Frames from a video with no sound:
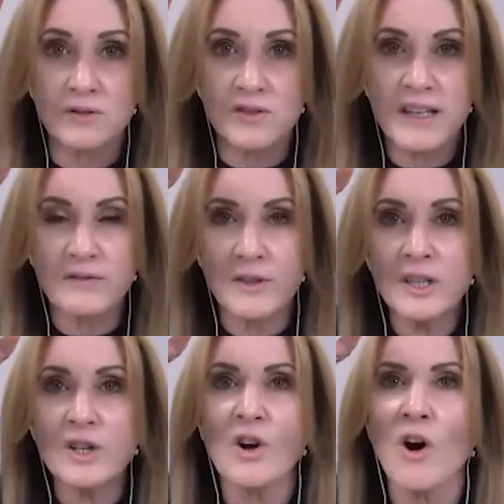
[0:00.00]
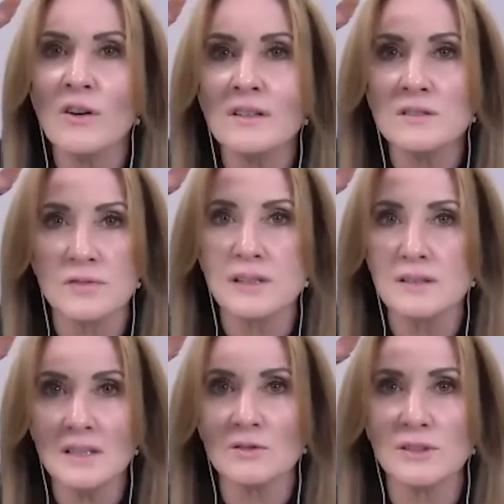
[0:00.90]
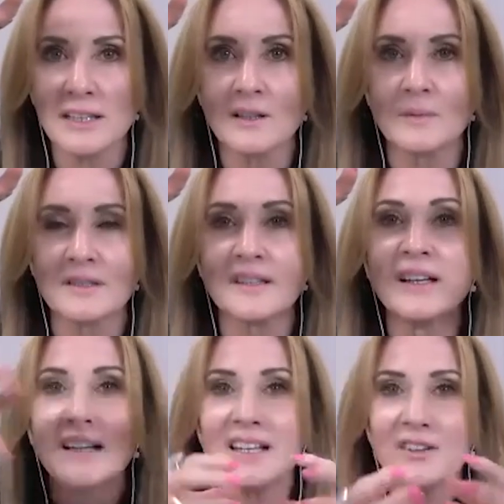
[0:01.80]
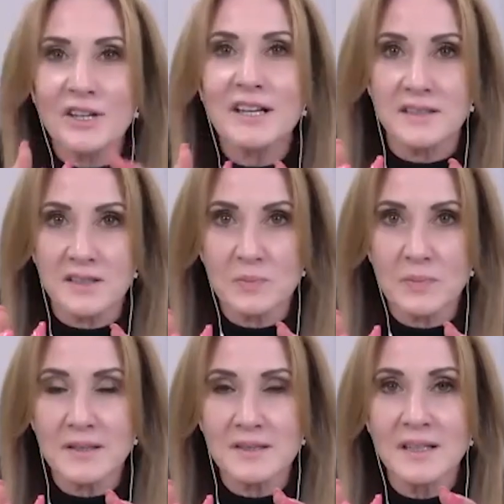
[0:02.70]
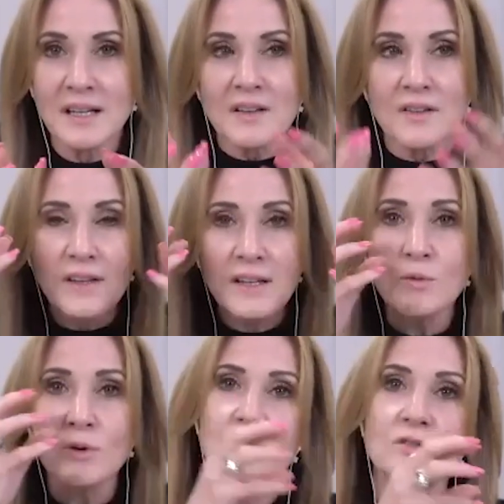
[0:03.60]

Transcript: So that very cognitive clinical element creates that space. Then and what you